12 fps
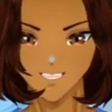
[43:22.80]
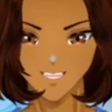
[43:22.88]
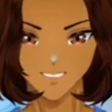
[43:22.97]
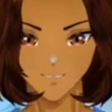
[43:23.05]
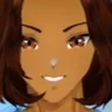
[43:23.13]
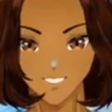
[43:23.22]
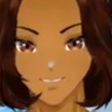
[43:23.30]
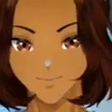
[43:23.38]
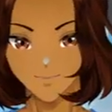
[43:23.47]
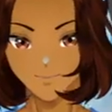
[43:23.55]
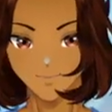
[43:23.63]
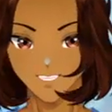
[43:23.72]
Thank you so
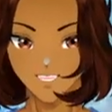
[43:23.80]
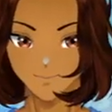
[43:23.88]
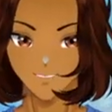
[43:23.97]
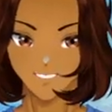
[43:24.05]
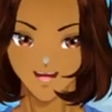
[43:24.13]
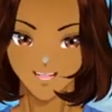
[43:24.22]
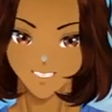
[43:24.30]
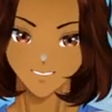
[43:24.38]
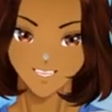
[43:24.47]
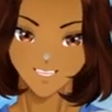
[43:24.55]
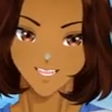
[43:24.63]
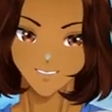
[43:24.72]
much for adding me in, and
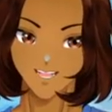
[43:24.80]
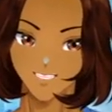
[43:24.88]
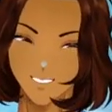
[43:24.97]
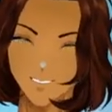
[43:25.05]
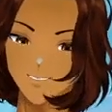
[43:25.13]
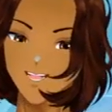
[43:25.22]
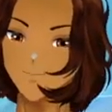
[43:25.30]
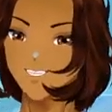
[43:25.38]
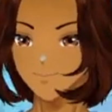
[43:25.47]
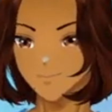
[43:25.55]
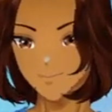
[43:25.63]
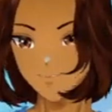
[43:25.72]
thank you so much
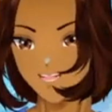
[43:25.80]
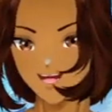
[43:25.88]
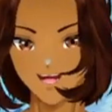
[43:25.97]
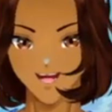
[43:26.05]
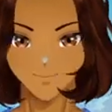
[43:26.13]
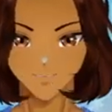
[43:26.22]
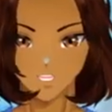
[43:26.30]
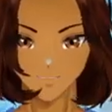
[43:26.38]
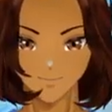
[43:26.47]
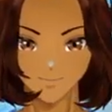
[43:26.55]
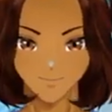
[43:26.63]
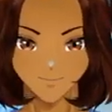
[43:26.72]
for being like, hey,
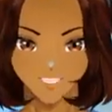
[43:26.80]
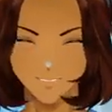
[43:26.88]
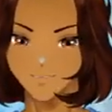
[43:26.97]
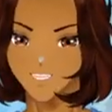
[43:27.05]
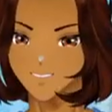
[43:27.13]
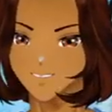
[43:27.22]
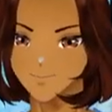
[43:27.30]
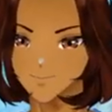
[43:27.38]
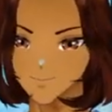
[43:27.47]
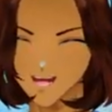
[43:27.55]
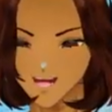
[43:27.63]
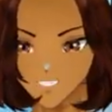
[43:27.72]
Porpoise, would you like to play
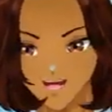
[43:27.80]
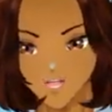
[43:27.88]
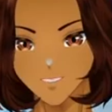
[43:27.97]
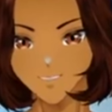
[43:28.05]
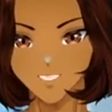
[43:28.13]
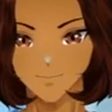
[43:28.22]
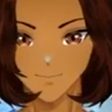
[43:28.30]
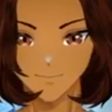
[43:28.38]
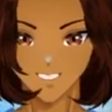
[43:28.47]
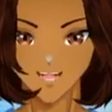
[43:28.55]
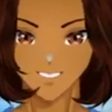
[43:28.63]
too? I would love to play.